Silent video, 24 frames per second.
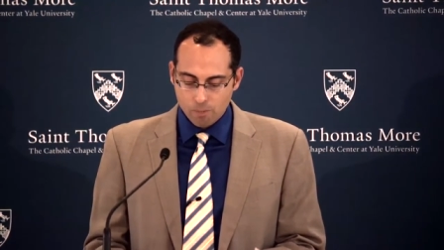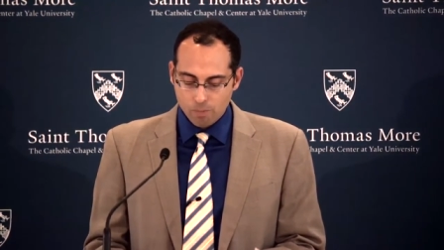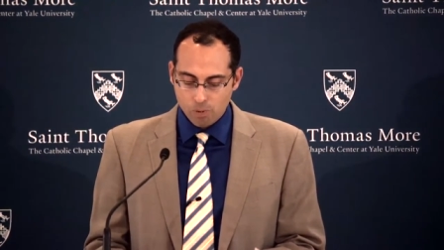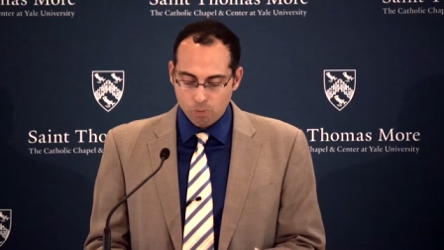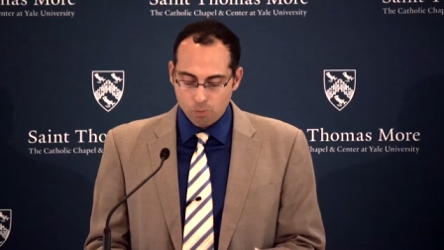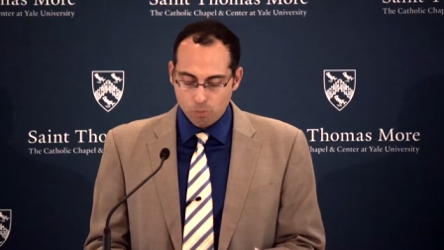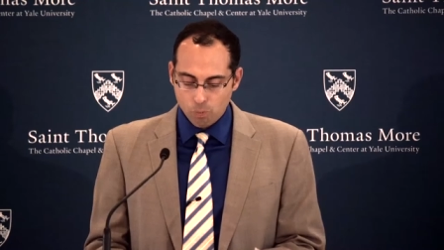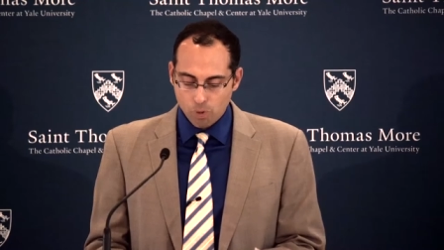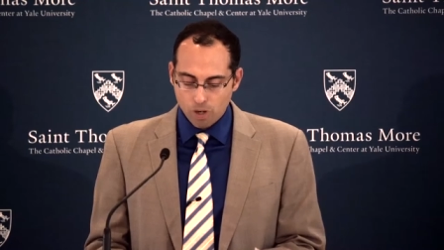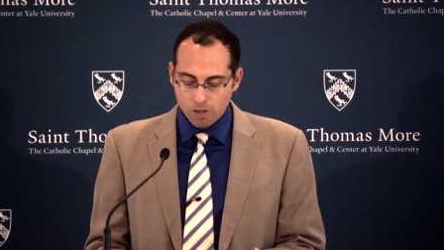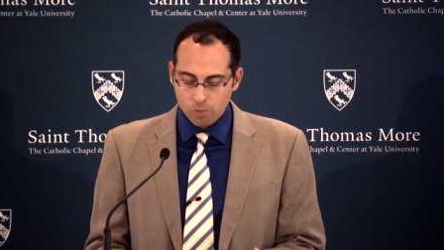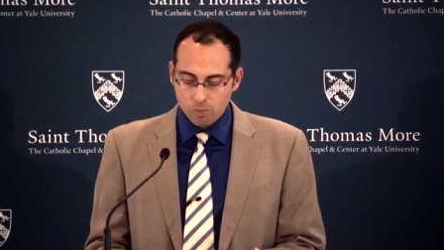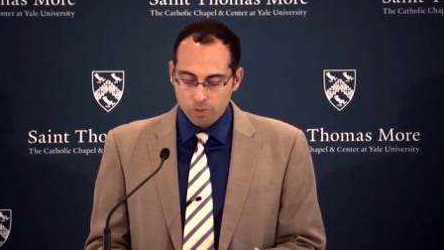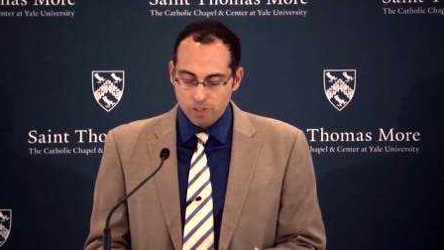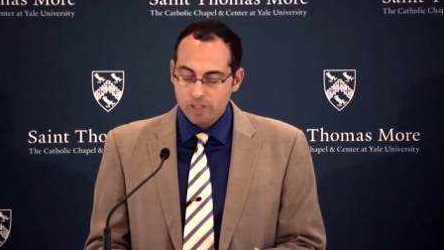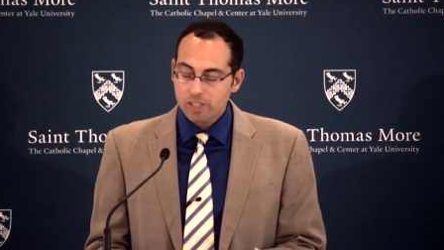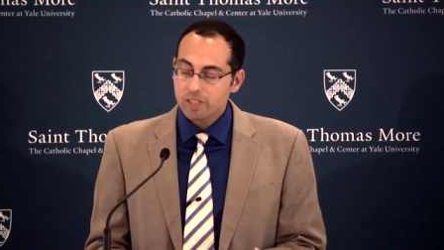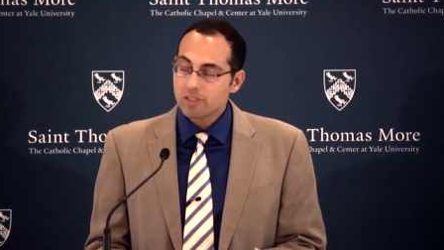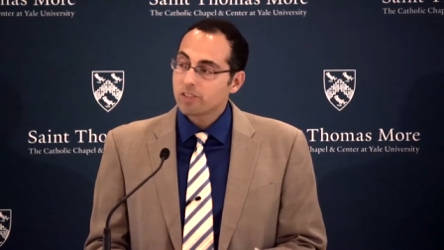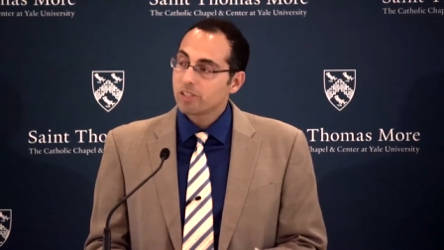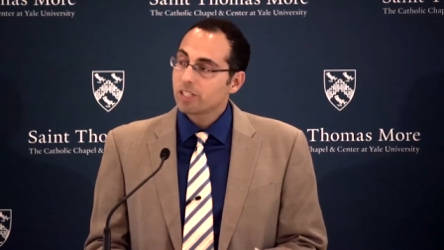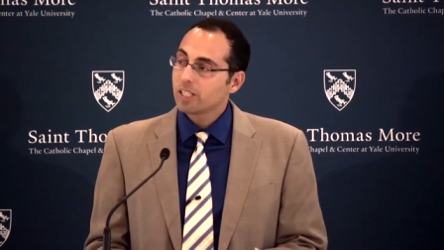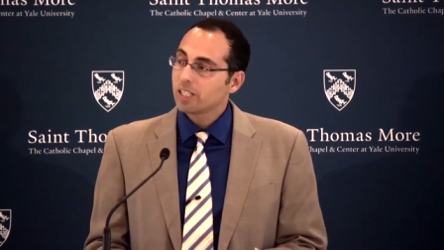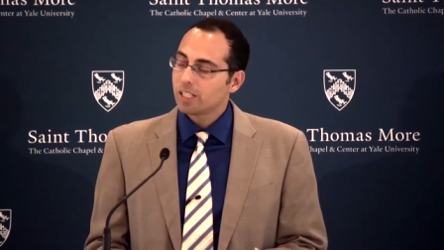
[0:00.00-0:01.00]
But what will
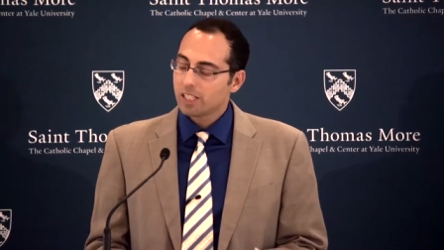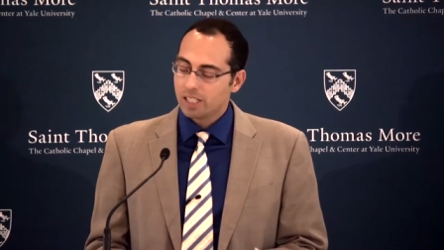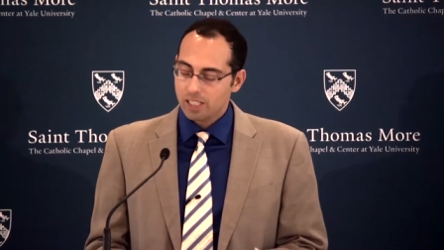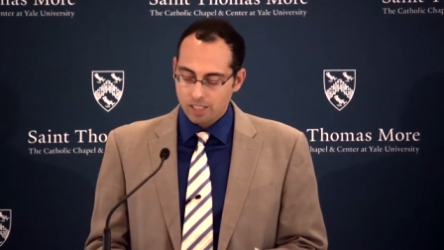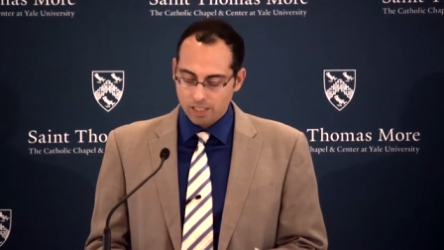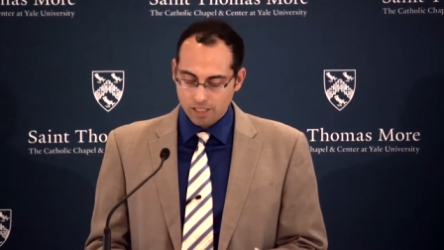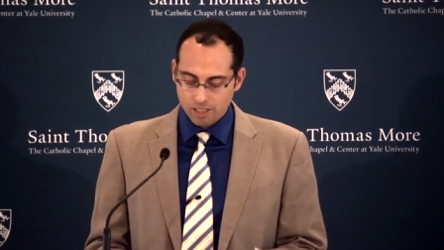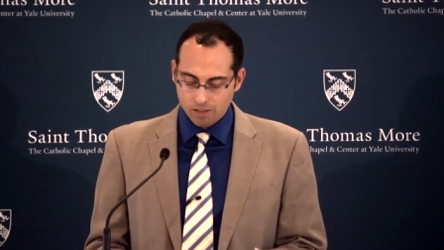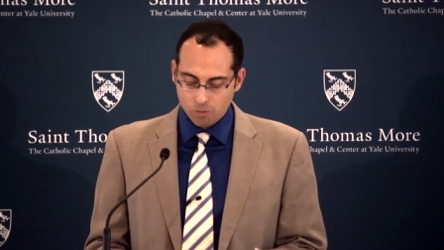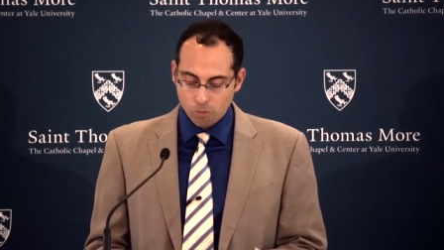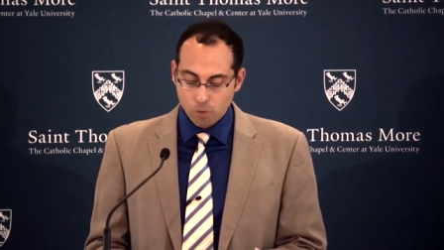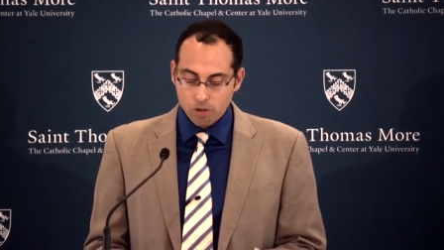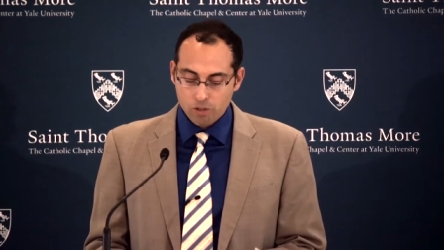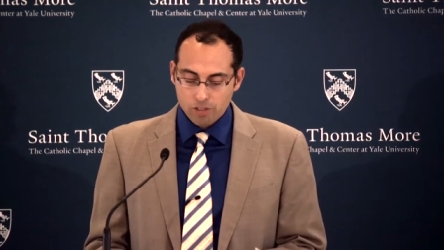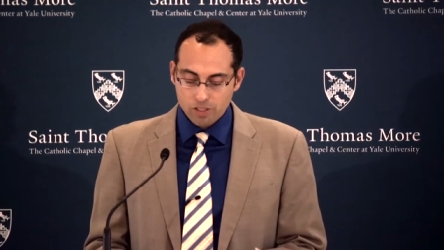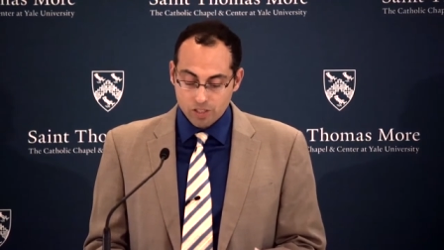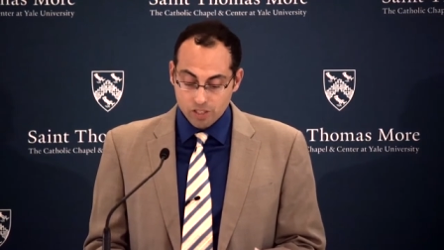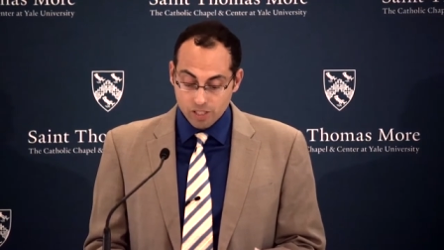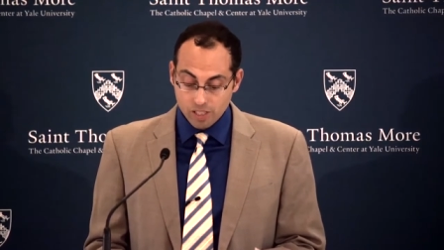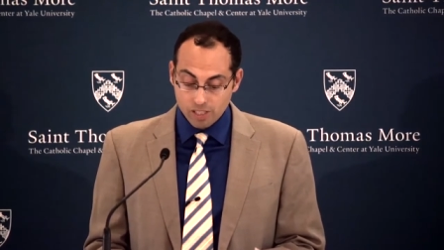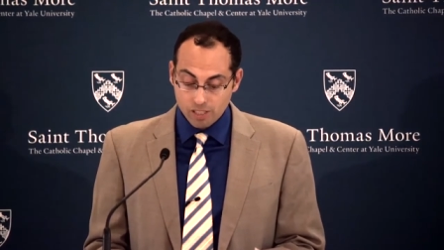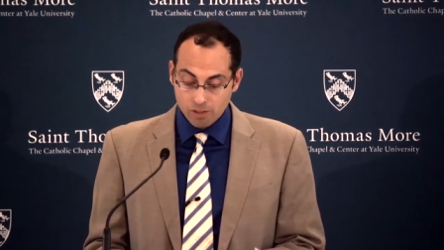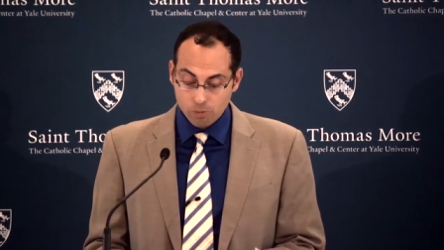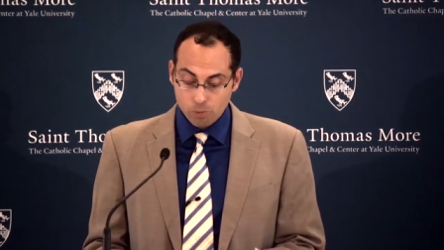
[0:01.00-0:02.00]
the genie, what
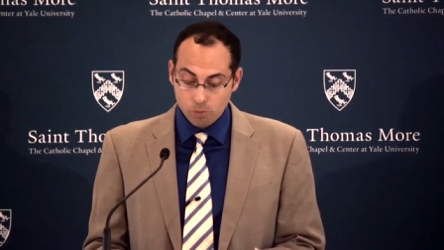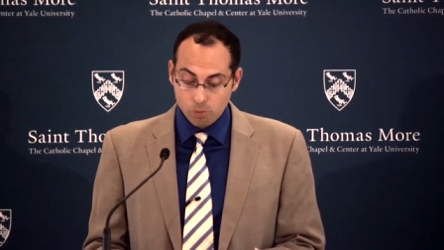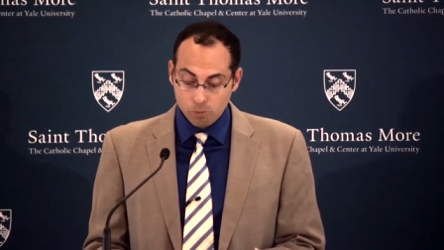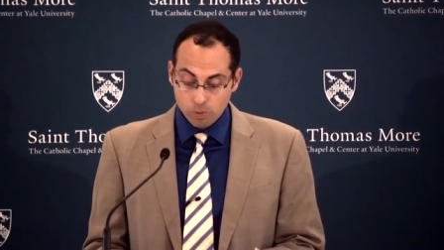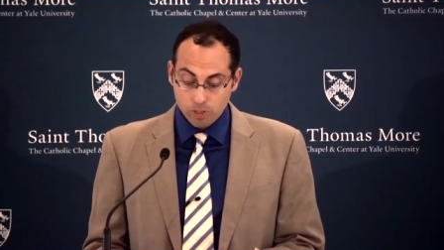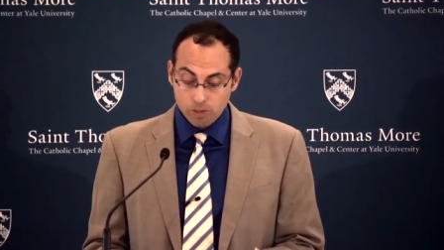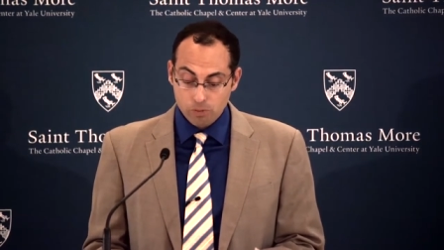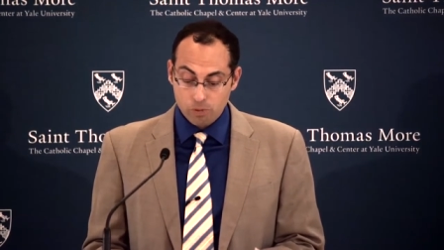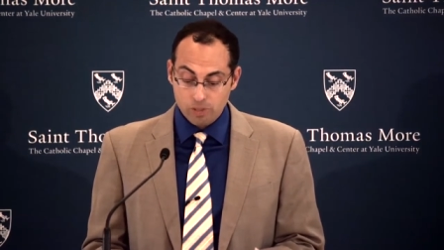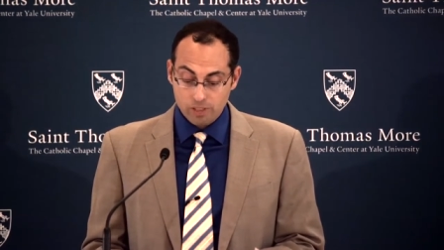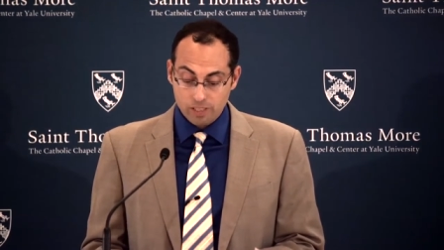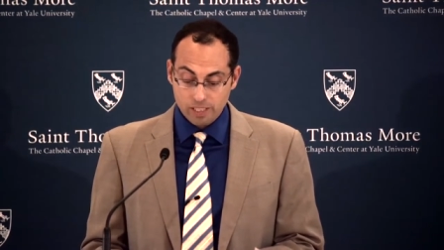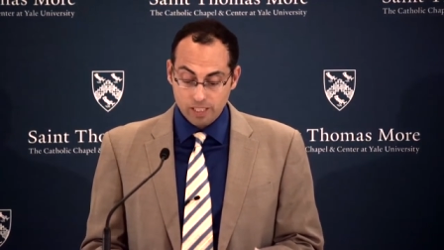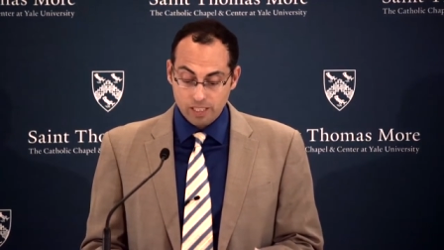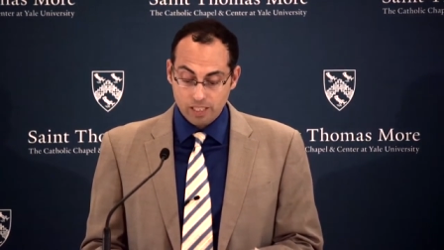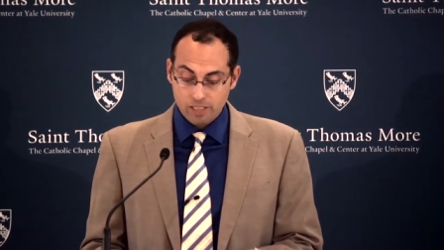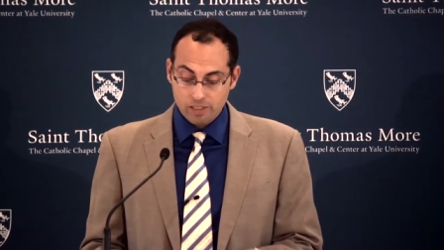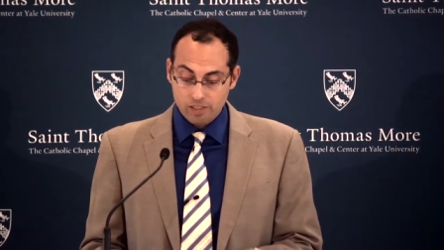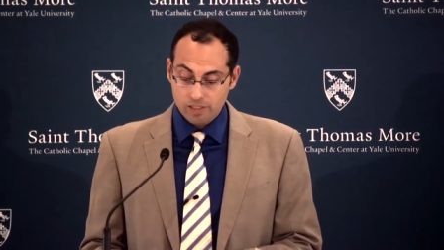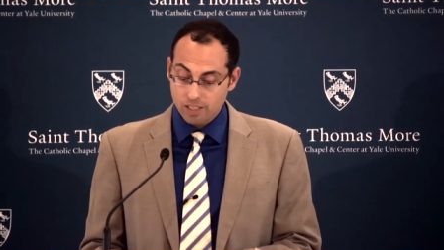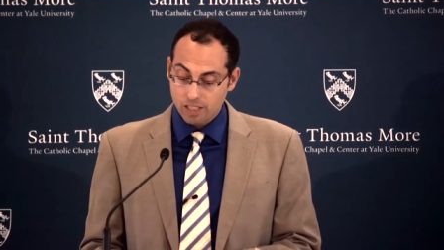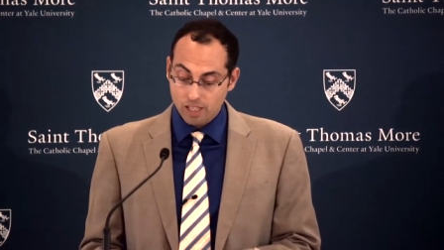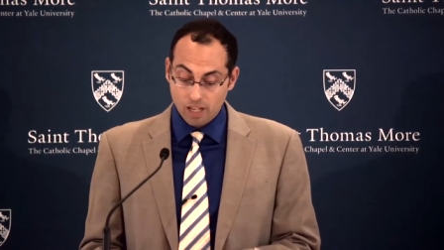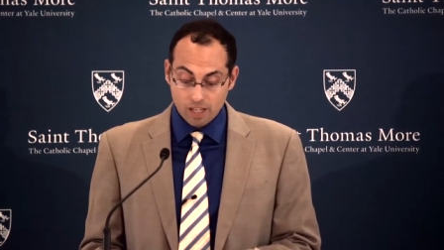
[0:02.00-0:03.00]
genie will we
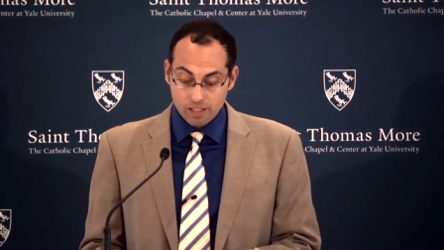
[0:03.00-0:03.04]
release,